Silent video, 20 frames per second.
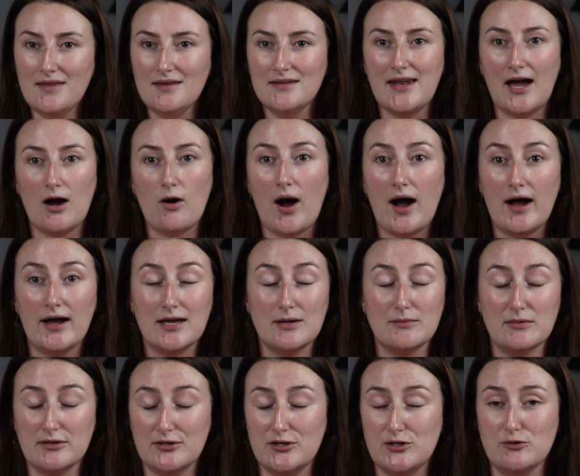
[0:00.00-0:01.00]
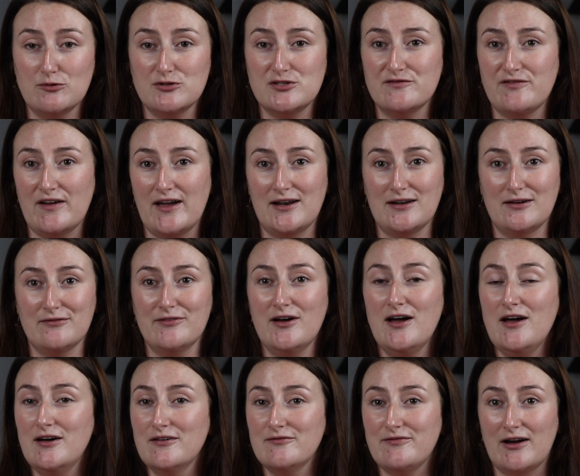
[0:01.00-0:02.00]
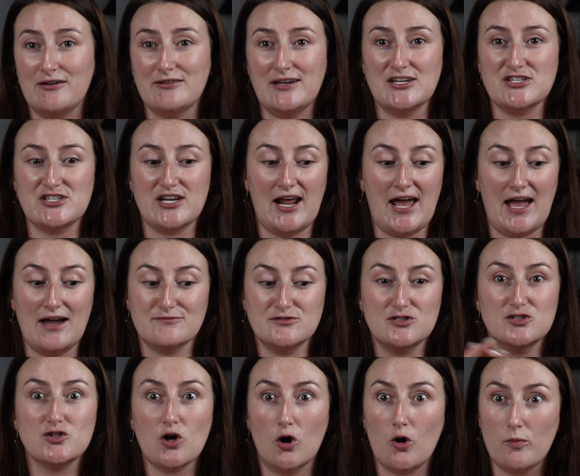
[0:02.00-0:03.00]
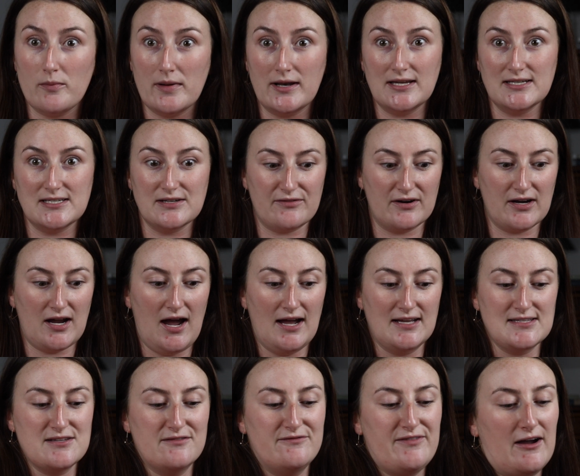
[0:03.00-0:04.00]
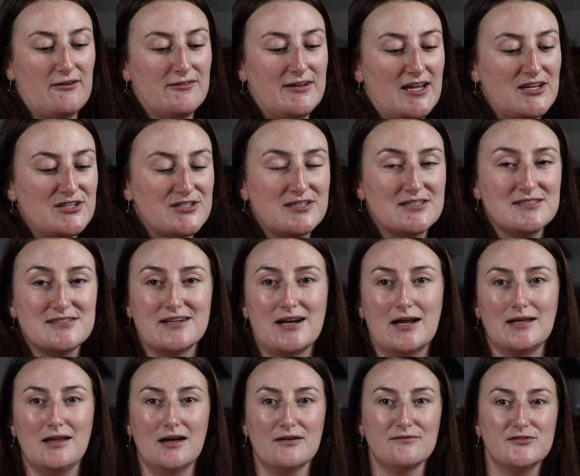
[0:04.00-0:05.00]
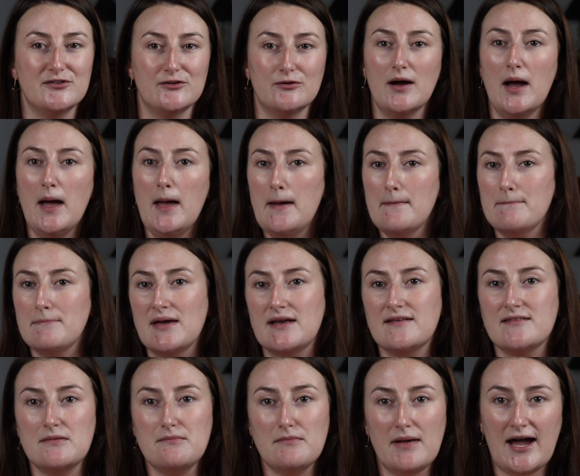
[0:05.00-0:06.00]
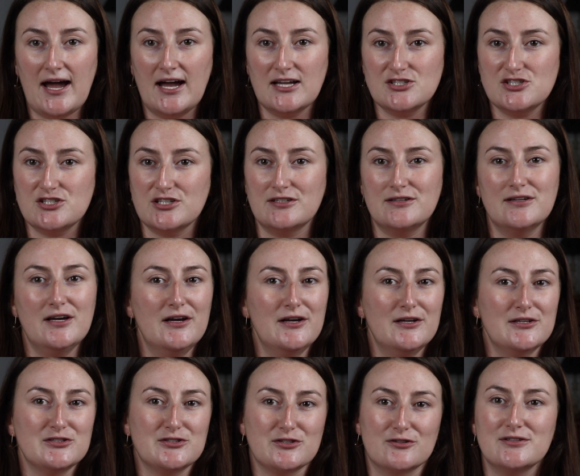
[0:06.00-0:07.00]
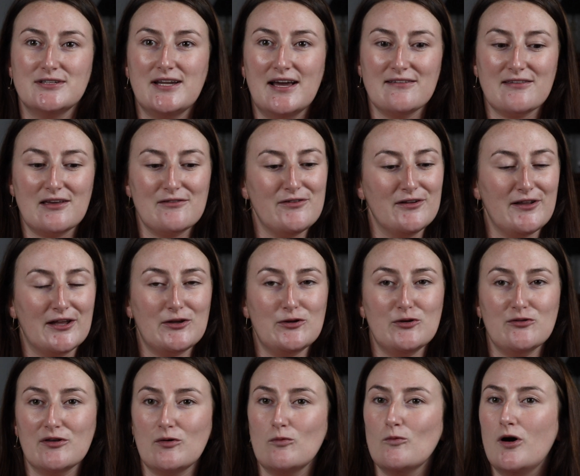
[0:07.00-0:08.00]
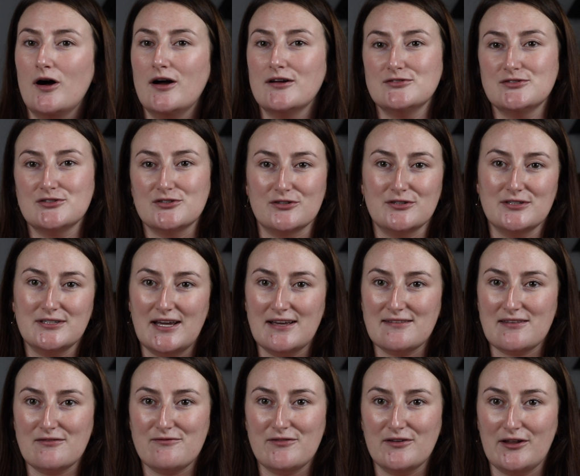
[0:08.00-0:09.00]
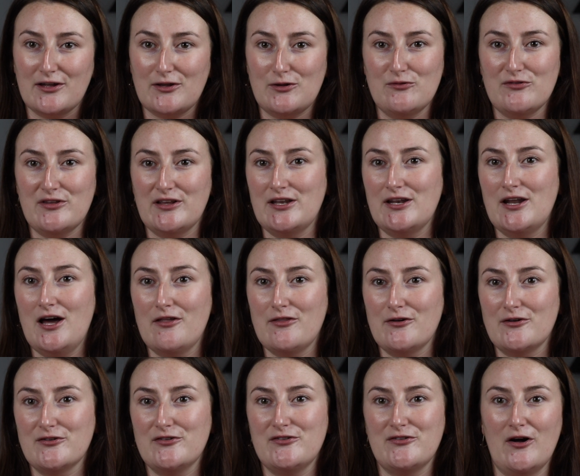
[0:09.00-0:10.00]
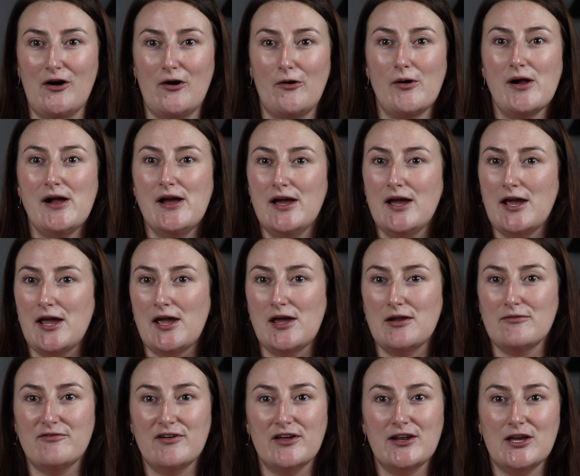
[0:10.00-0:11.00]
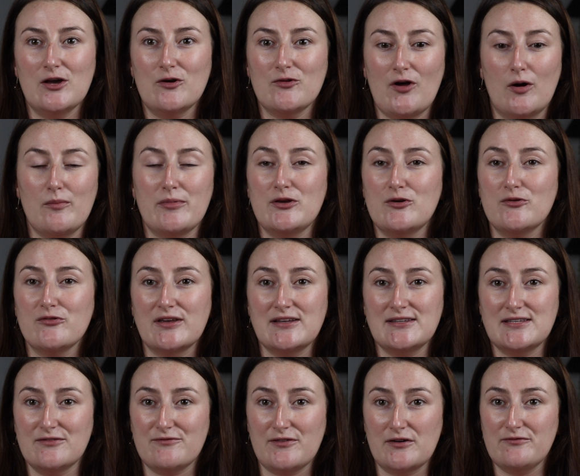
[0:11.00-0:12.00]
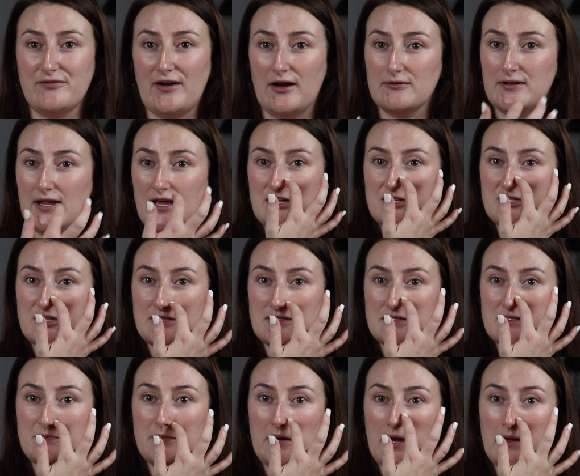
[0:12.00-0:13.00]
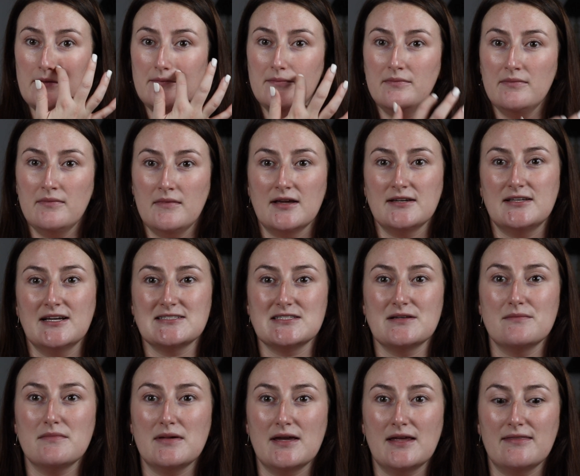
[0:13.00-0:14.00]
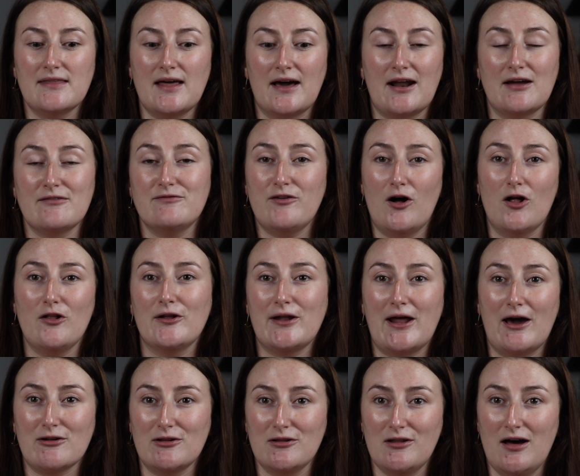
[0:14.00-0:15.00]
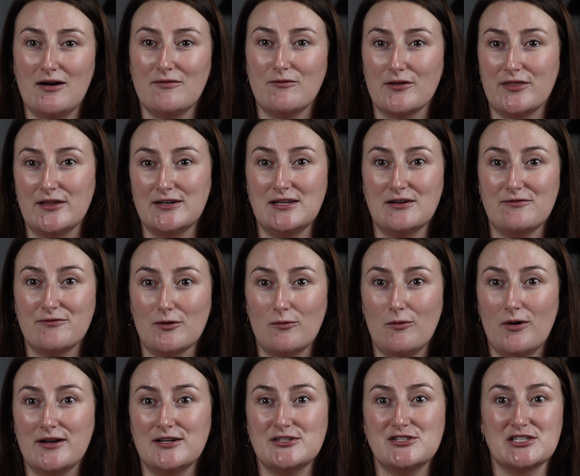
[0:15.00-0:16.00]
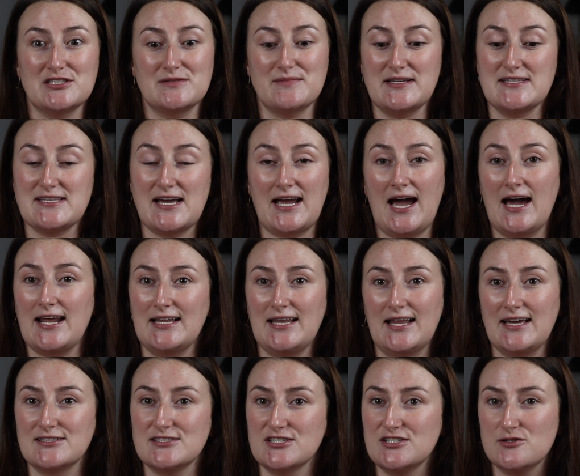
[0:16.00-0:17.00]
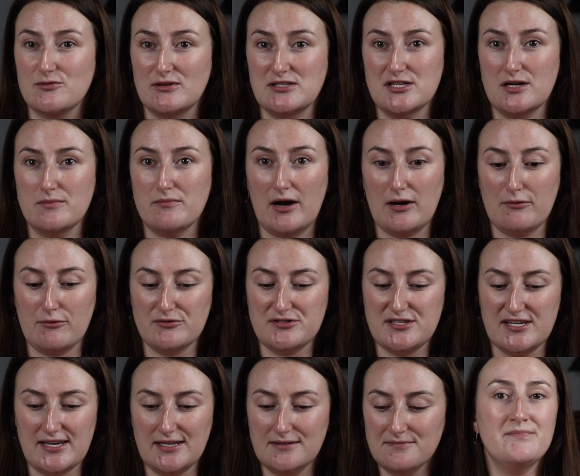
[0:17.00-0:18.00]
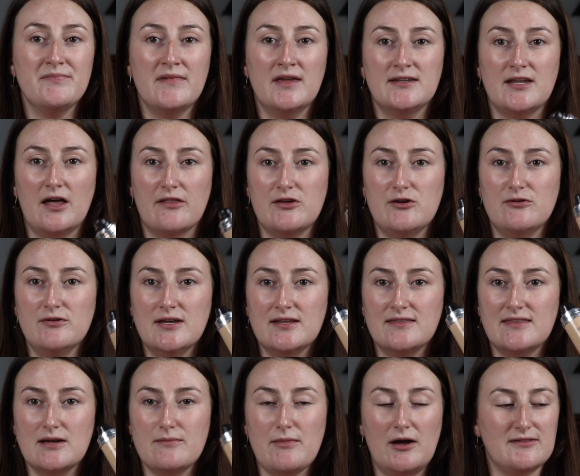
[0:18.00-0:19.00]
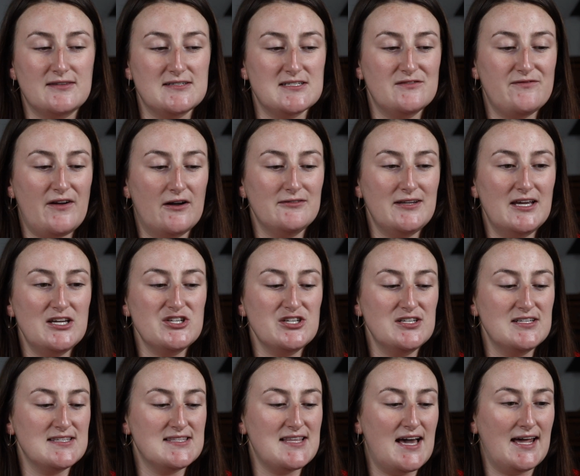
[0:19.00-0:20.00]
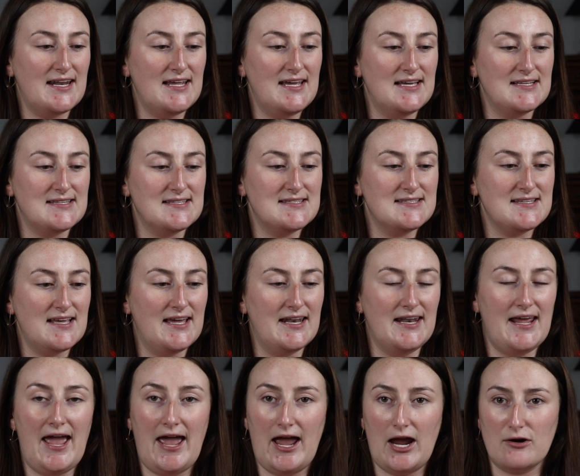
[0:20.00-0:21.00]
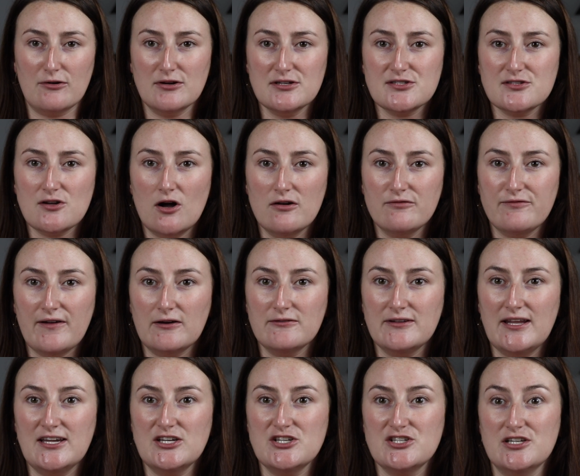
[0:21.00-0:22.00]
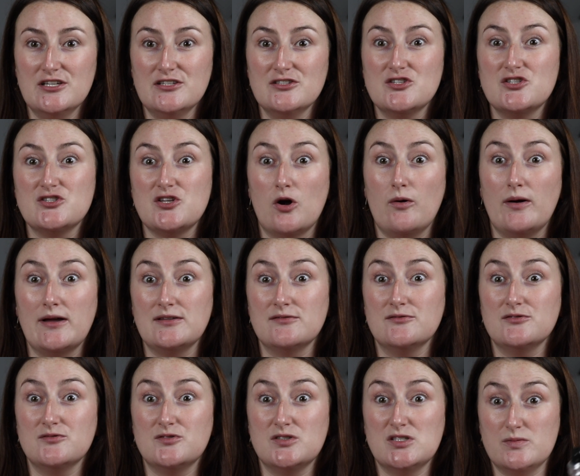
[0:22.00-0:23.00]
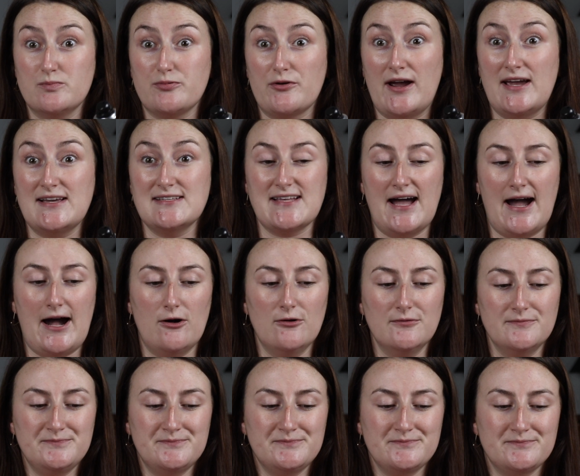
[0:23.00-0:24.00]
Now I am a huge fan of foundation. I have so many different kinds of foundations and I love to mix and match, and certain days I feel like using one, certain days I feel like using another. So in videos I'll be using different foundations, but it doesn't mean that I've fallen out of love with a different one. It just means I kind of like to switch up my routine. Now the unique thing about this foundation is that it's an aerosol foundation, so it sprays out.